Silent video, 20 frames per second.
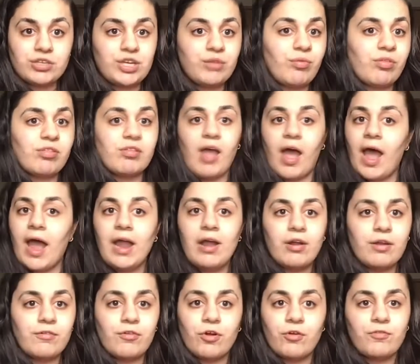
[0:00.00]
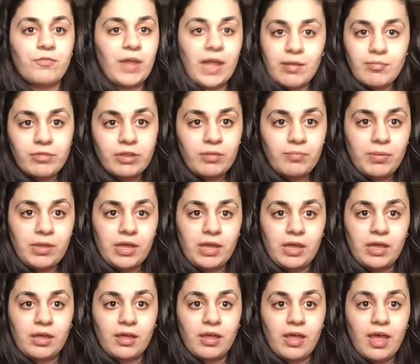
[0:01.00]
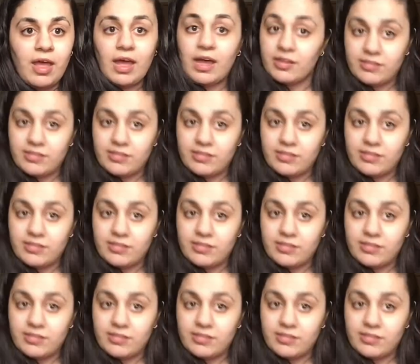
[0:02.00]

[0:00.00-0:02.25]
She was tired of her family being